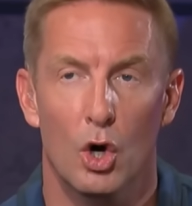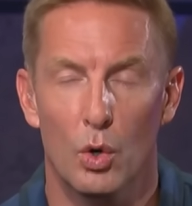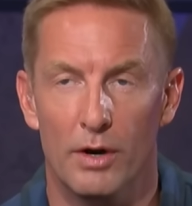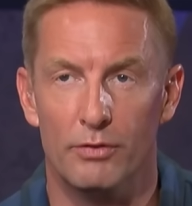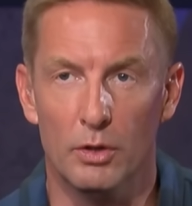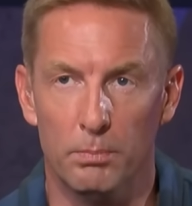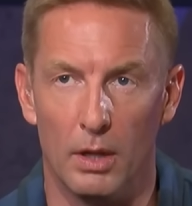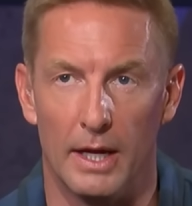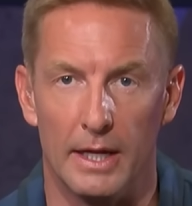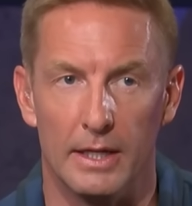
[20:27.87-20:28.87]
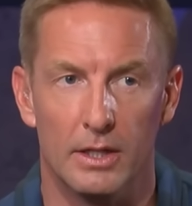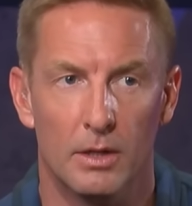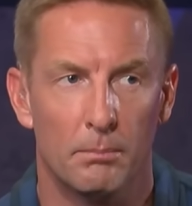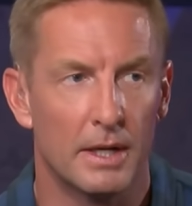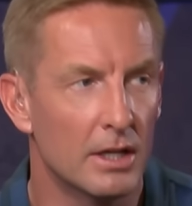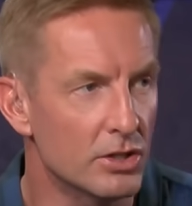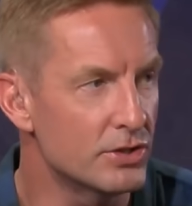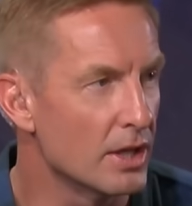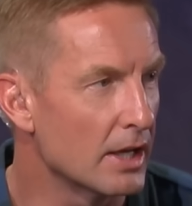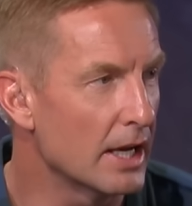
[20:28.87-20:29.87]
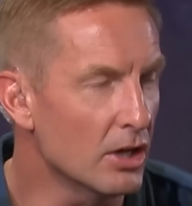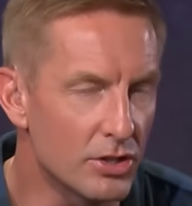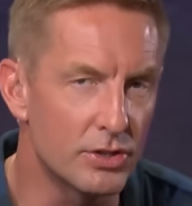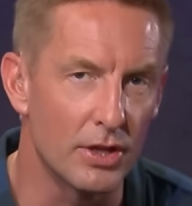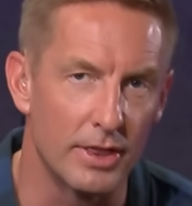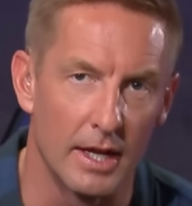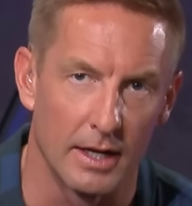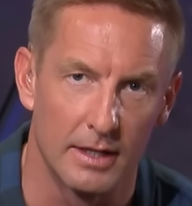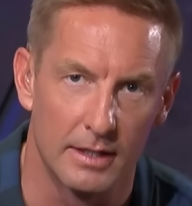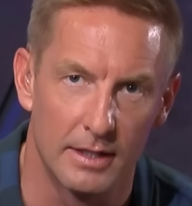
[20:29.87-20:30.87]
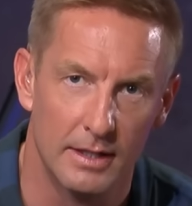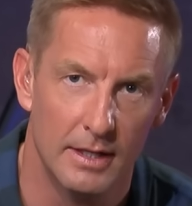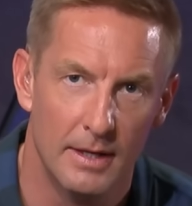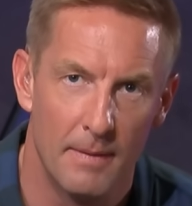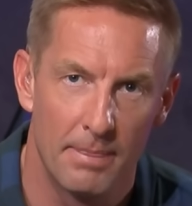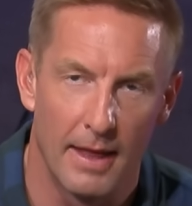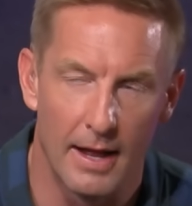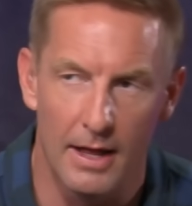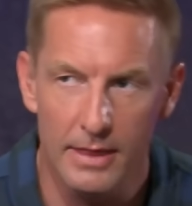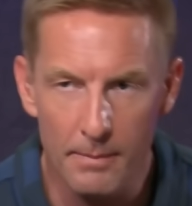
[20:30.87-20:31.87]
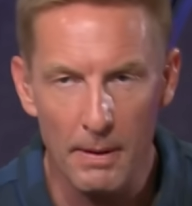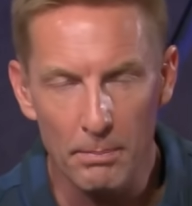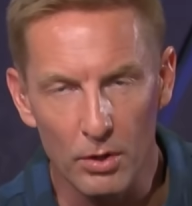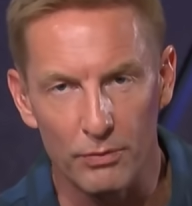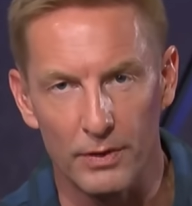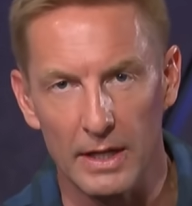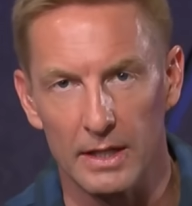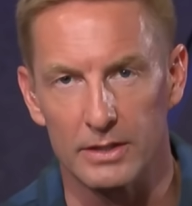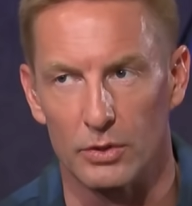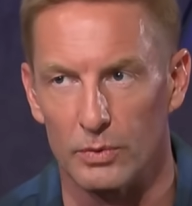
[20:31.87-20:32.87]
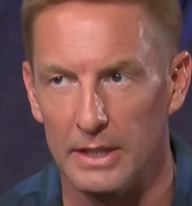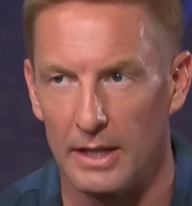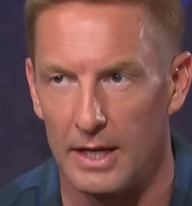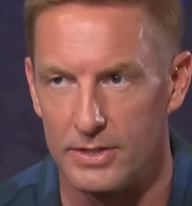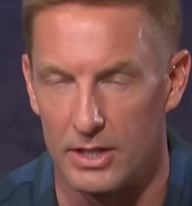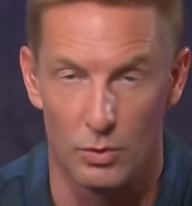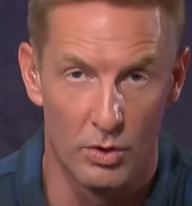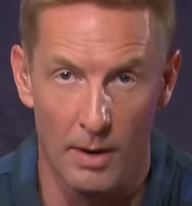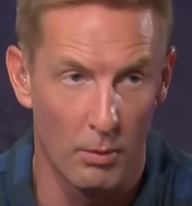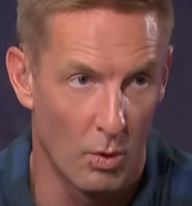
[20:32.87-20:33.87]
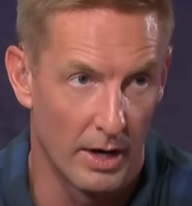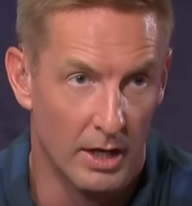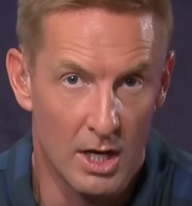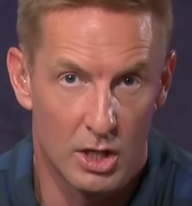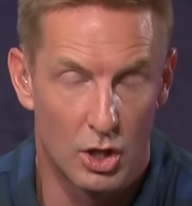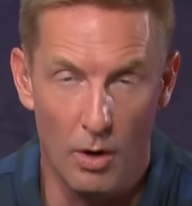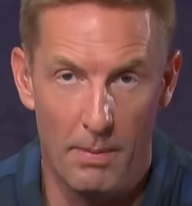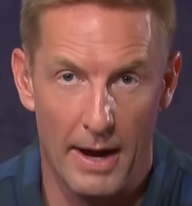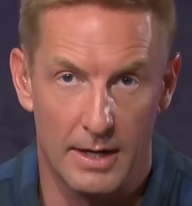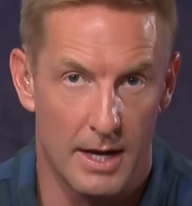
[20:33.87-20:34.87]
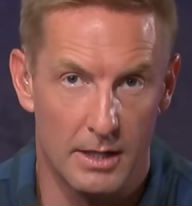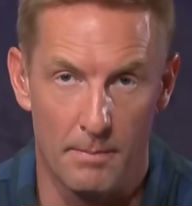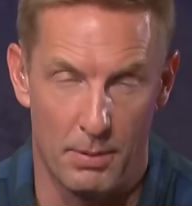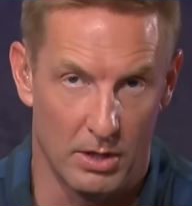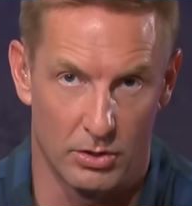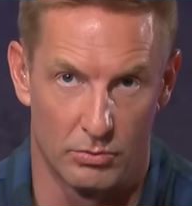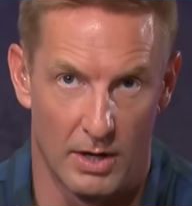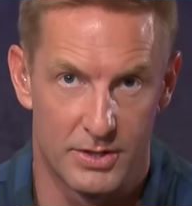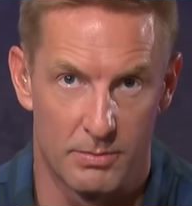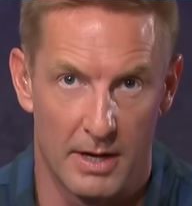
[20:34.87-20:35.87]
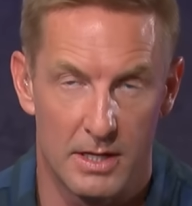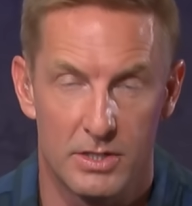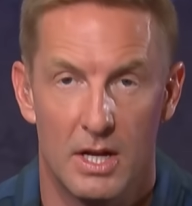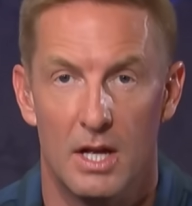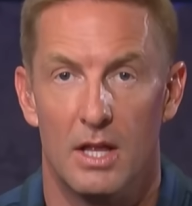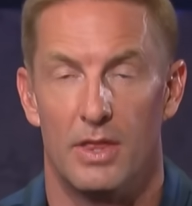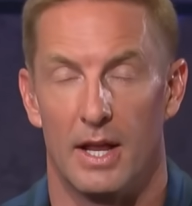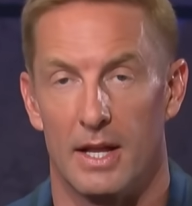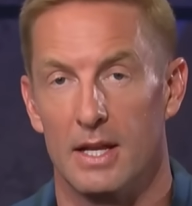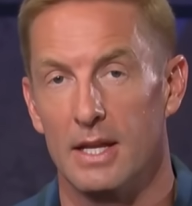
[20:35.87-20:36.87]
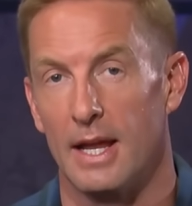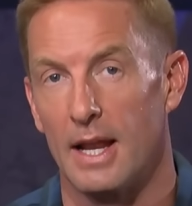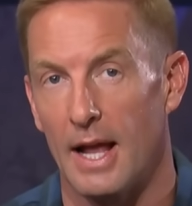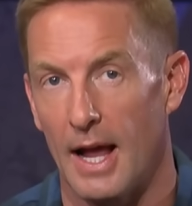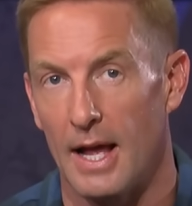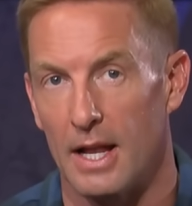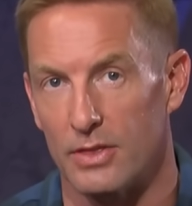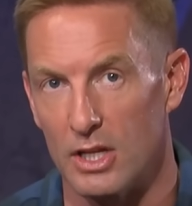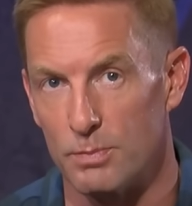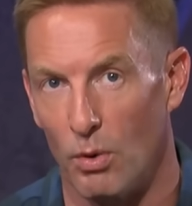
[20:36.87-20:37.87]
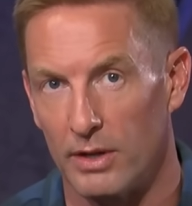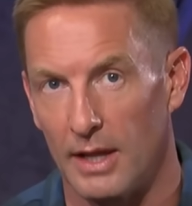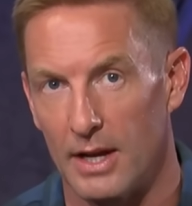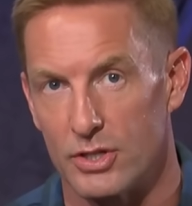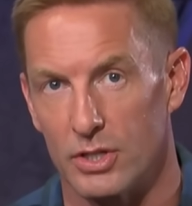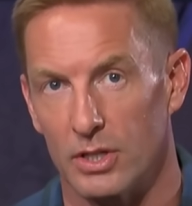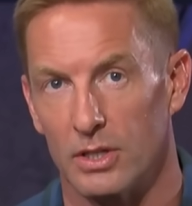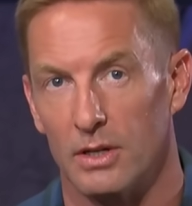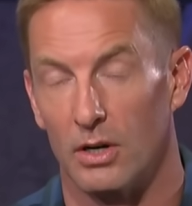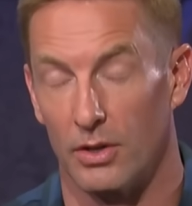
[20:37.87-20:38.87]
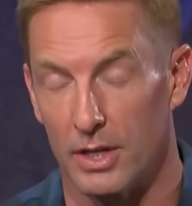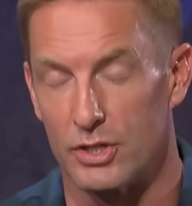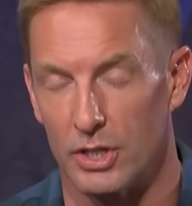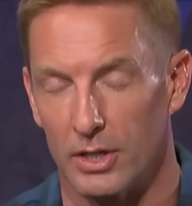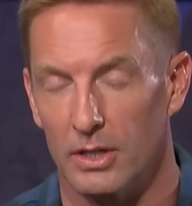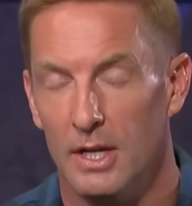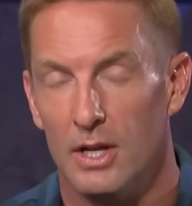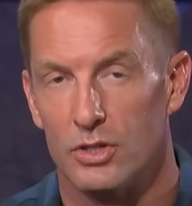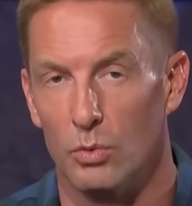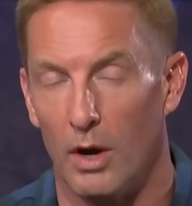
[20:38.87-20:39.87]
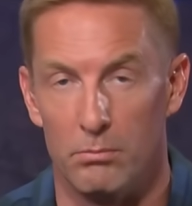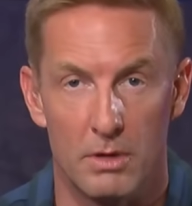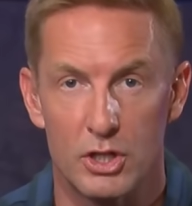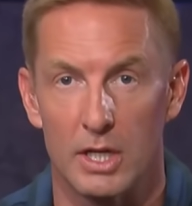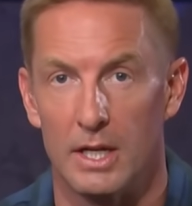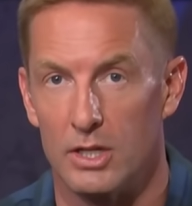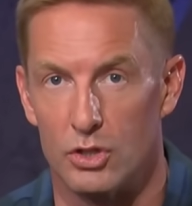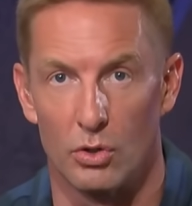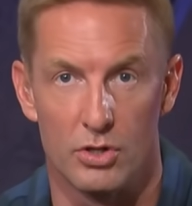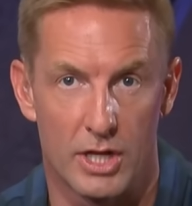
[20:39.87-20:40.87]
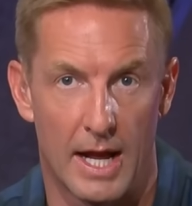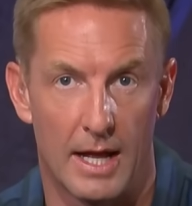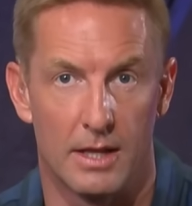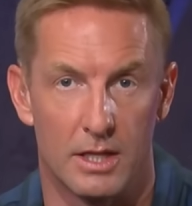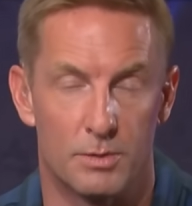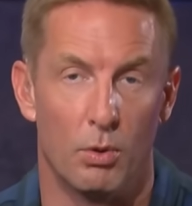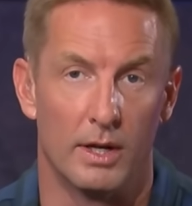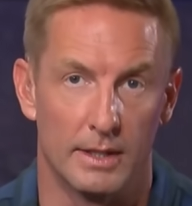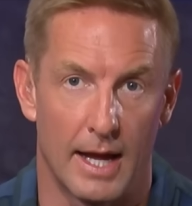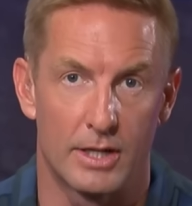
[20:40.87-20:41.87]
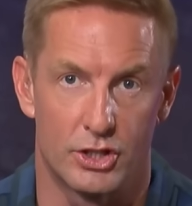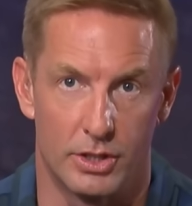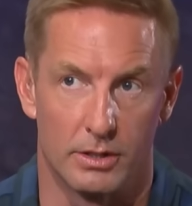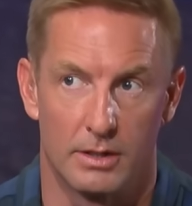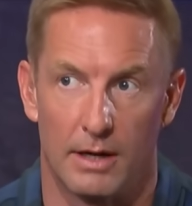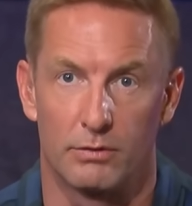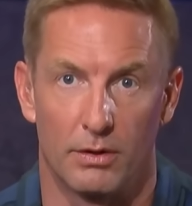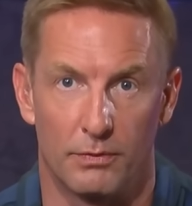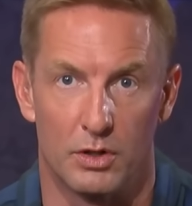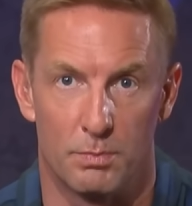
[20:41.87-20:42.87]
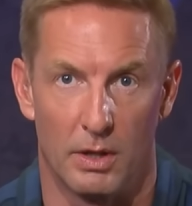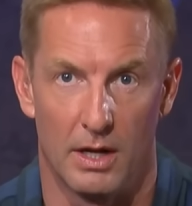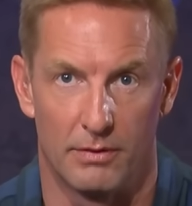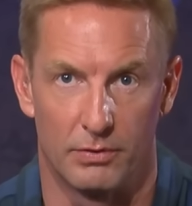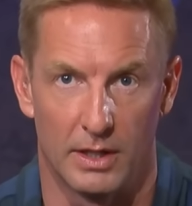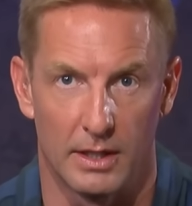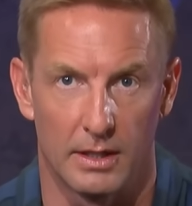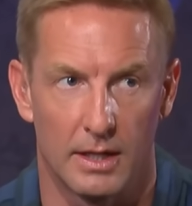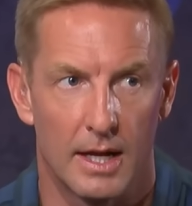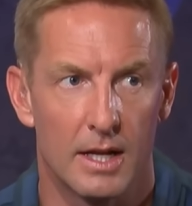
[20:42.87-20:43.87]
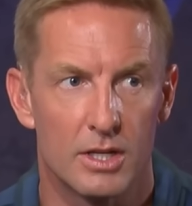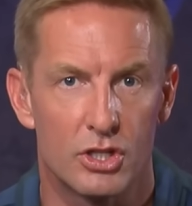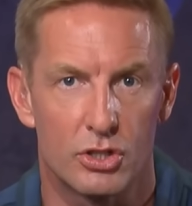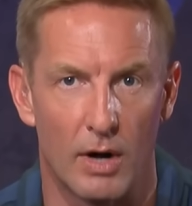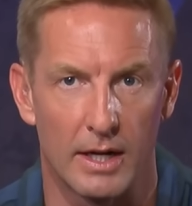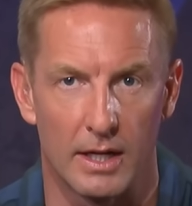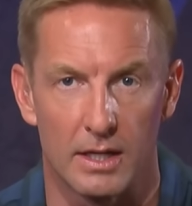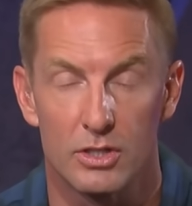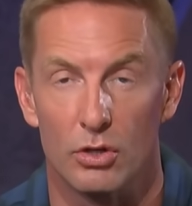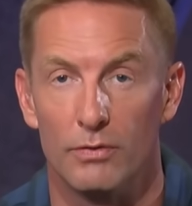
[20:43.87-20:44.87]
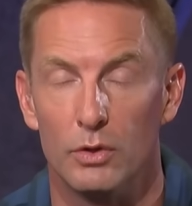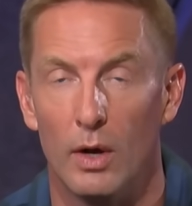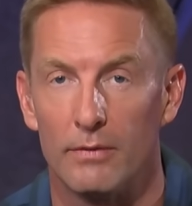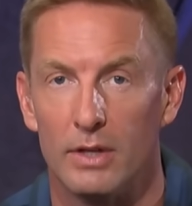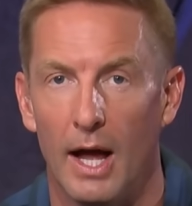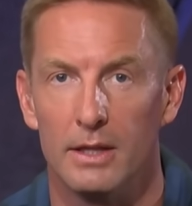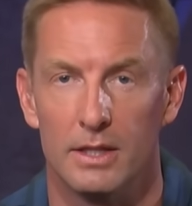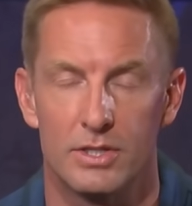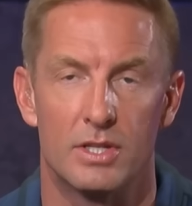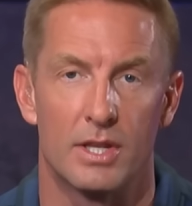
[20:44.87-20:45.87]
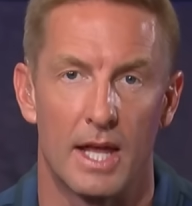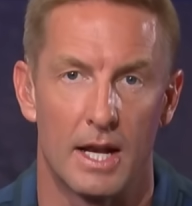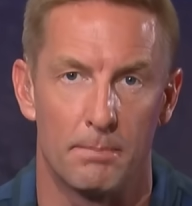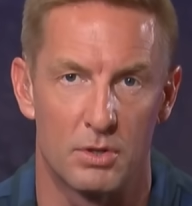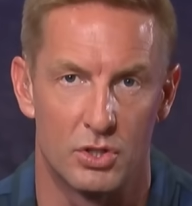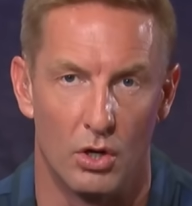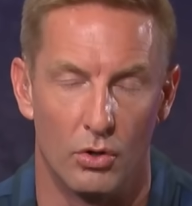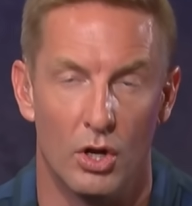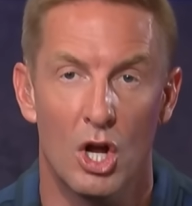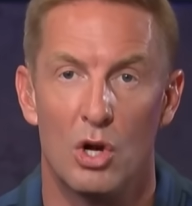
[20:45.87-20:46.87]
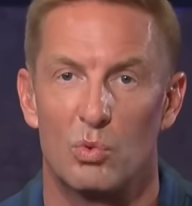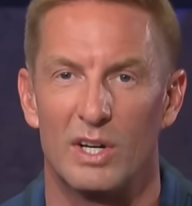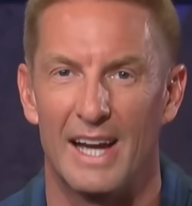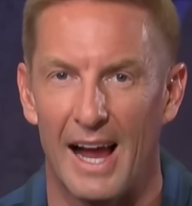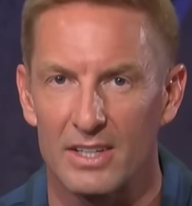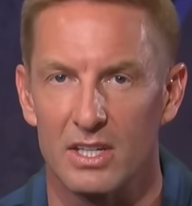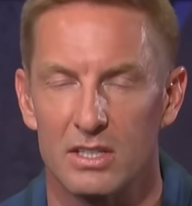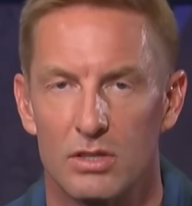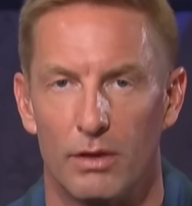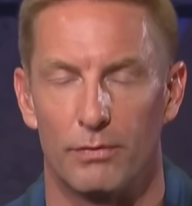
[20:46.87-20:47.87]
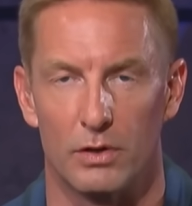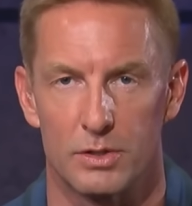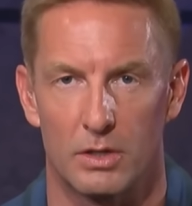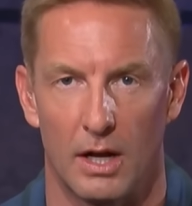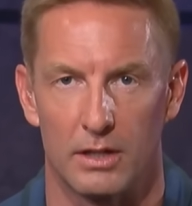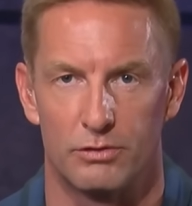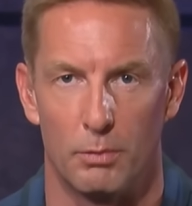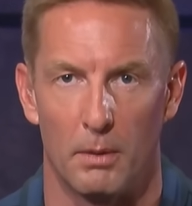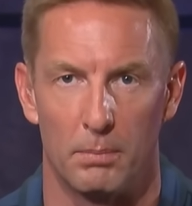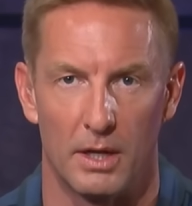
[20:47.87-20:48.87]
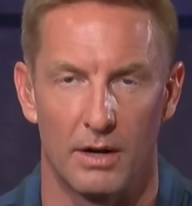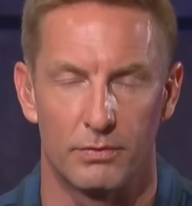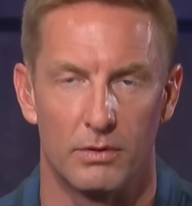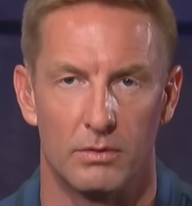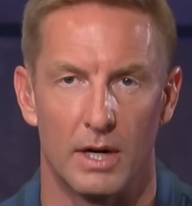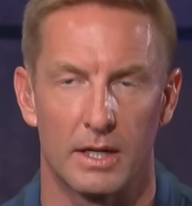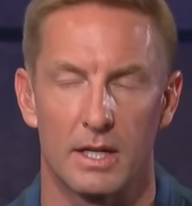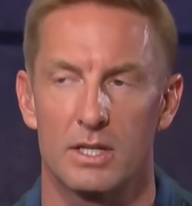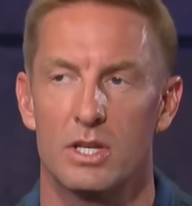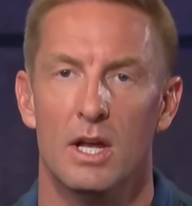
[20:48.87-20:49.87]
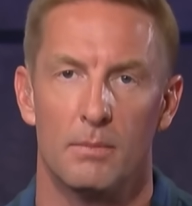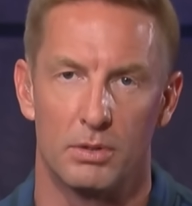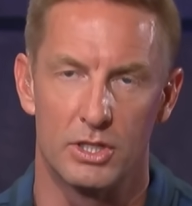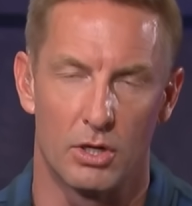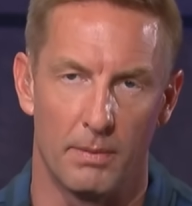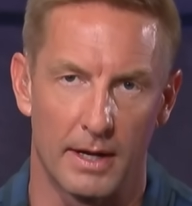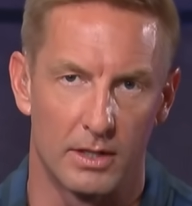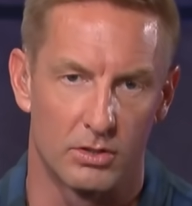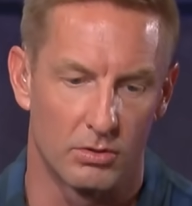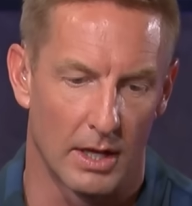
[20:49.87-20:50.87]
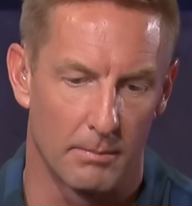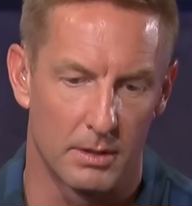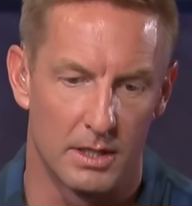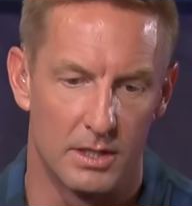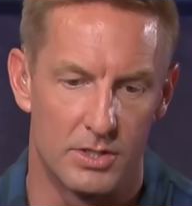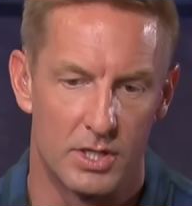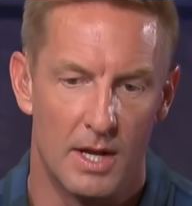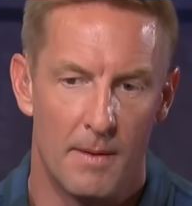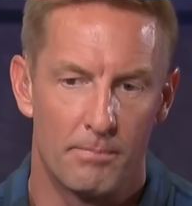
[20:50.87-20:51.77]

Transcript: Who have you played? But here's the here's the thing, and I think people are failing to realize this. Number one, go back. I compared the resumes that Indiana had at this point last year or this year to what Michigan and Georgia had at this point last year after the first playoff ranking. It is striking. So if you have not listened to that episode reacting to the first college football playoff rankings, please go back and do that because